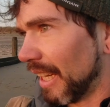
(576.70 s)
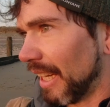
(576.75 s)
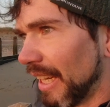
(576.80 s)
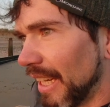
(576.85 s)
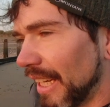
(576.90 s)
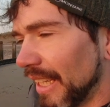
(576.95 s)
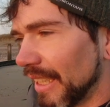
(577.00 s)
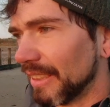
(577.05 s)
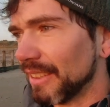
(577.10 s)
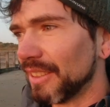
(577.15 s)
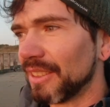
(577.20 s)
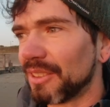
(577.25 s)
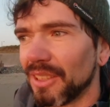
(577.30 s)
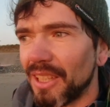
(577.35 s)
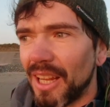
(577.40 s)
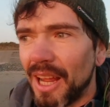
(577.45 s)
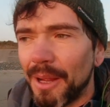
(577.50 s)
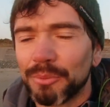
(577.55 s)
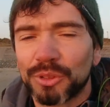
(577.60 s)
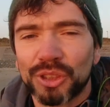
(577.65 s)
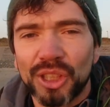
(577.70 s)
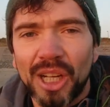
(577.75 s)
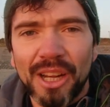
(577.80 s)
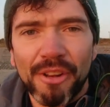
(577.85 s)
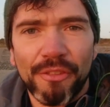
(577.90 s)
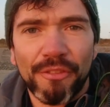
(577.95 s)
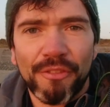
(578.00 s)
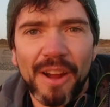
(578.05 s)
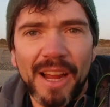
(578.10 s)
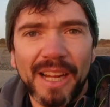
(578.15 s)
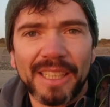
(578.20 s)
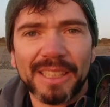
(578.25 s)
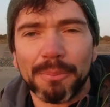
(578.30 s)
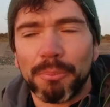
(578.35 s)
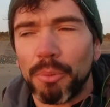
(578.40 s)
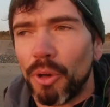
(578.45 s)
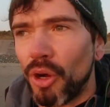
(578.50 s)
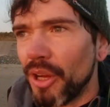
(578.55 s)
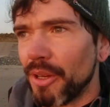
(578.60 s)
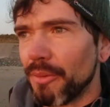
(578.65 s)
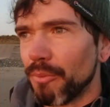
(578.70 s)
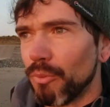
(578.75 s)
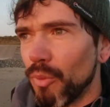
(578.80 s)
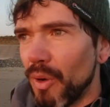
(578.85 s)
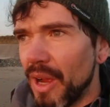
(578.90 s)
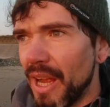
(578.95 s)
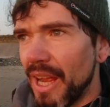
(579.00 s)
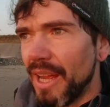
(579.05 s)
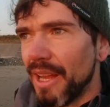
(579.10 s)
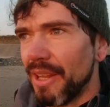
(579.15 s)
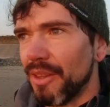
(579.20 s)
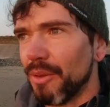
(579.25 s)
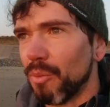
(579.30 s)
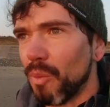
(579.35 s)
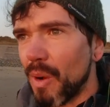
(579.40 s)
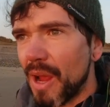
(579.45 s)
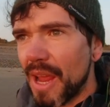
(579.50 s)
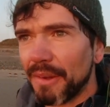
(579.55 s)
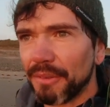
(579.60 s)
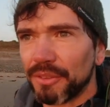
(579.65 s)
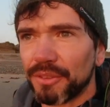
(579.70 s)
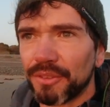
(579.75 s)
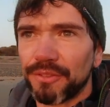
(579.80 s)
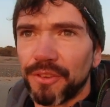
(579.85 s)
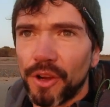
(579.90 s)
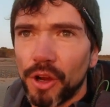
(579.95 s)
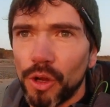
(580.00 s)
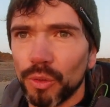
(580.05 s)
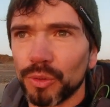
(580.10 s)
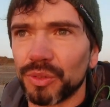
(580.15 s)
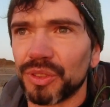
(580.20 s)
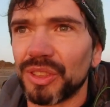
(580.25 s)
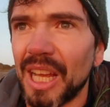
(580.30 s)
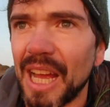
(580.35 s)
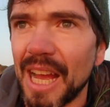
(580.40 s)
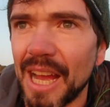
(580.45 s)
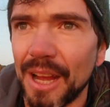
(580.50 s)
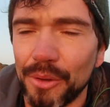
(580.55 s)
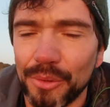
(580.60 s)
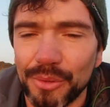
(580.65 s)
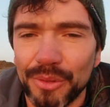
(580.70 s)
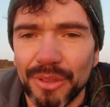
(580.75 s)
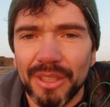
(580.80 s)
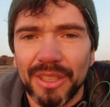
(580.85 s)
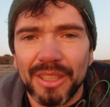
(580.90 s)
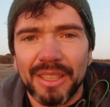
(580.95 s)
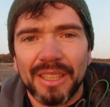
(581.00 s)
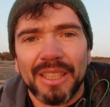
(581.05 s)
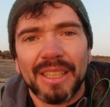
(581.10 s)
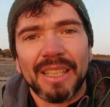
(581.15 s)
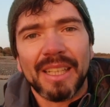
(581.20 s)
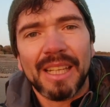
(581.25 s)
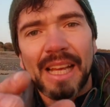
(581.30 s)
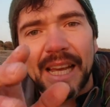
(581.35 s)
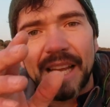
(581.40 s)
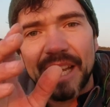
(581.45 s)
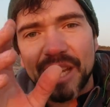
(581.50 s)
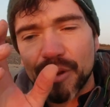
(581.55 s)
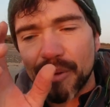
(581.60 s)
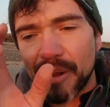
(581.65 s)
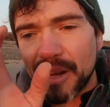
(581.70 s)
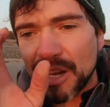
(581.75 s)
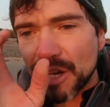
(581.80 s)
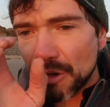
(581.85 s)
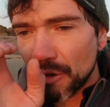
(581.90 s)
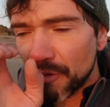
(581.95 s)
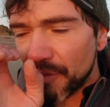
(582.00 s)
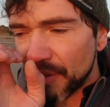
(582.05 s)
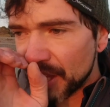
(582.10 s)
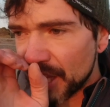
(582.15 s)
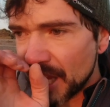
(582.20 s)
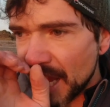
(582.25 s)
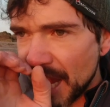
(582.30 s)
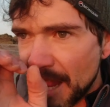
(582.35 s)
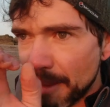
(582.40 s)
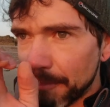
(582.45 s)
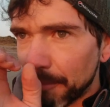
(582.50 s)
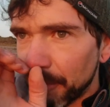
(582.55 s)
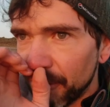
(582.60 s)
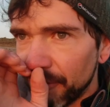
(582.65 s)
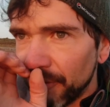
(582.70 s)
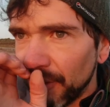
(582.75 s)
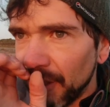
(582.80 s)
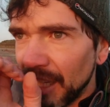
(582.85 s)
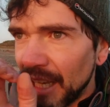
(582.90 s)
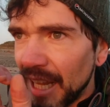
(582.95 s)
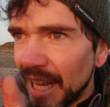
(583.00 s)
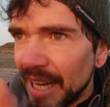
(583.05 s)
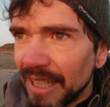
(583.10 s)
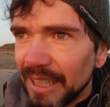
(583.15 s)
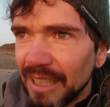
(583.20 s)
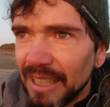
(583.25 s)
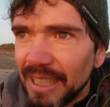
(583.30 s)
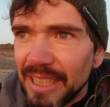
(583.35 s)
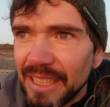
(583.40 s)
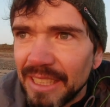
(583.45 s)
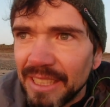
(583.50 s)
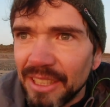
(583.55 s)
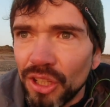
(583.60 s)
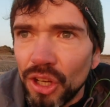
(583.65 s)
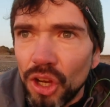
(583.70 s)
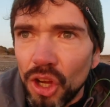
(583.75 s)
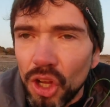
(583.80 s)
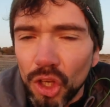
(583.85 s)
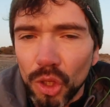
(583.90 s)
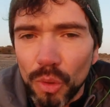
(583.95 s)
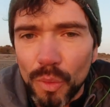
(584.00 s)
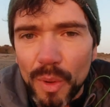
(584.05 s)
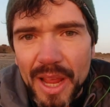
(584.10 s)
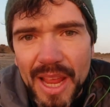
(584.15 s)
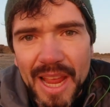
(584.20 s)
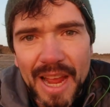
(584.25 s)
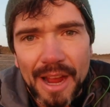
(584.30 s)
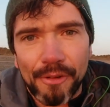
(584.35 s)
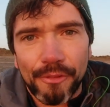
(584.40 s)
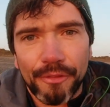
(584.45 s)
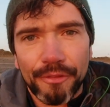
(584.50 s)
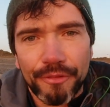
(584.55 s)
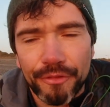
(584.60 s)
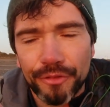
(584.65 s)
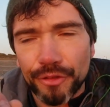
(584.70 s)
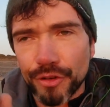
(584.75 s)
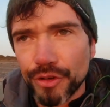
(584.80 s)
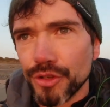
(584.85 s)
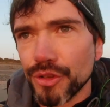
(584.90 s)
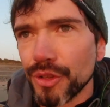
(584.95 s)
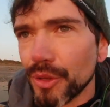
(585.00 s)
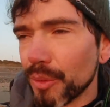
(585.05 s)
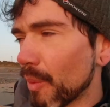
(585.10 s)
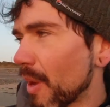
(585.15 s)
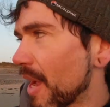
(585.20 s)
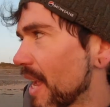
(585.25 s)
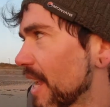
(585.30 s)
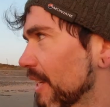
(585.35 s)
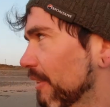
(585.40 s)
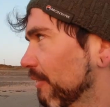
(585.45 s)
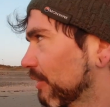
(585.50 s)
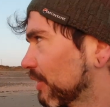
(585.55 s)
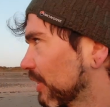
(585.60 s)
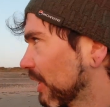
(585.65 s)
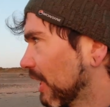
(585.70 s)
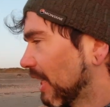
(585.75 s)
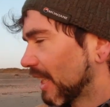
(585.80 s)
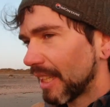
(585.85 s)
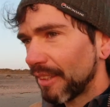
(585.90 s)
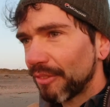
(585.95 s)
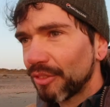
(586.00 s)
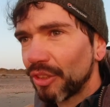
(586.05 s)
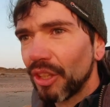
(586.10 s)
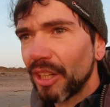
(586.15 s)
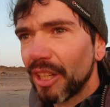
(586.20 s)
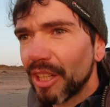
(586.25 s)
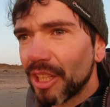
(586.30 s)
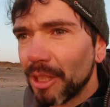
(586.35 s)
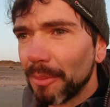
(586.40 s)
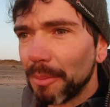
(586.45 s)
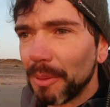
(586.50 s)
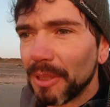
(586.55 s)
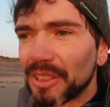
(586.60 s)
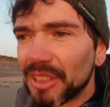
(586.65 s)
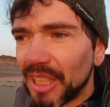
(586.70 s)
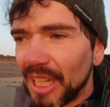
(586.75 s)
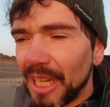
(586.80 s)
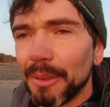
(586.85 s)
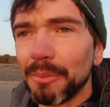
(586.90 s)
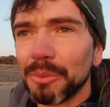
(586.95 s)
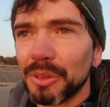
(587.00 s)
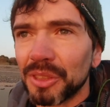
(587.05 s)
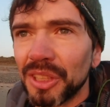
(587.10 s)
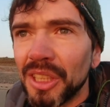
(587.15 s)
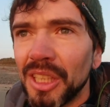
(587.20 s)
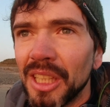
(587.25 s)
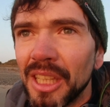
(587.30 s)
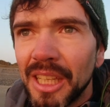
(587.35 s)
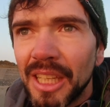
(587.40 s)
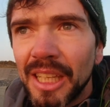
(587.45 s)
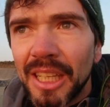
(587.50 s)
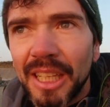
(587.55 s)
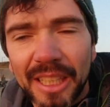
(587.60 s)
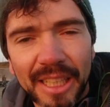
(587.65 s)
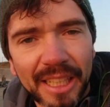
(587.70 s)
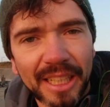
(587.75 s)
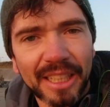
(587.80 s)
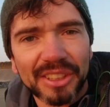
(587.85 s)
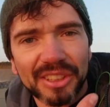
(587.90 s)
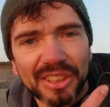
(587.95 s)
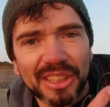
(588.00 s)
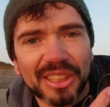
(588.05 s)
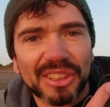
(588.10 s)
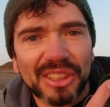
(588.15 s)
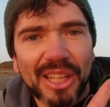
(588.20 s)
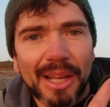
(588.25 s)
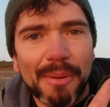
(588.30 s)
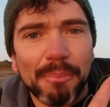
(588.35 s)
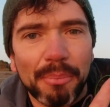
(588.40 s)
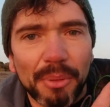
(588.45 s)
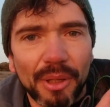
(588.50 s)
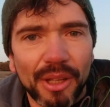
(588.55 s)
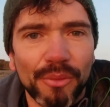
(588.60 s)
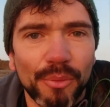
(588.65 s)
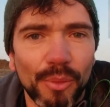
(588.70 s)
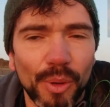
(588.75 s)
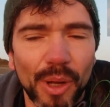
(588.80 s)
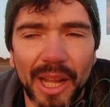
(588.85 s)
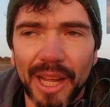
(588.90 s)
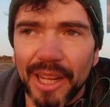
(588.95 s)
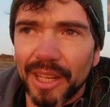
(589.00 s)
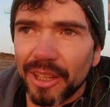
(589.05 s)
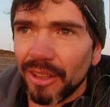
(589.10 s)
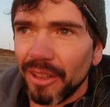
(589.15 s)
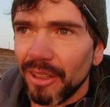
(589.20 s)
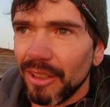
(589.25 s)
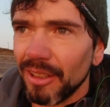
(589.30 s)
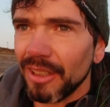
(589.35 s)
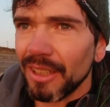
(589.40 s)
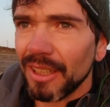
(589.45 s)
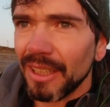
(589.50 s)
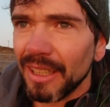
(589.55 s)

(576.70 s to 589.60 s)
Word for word: and I'm trying to find a point where the waves fold down and you end up with a gap of light leading all the way out through the waves. And I've got it a couple of times, and here's an example of one I got,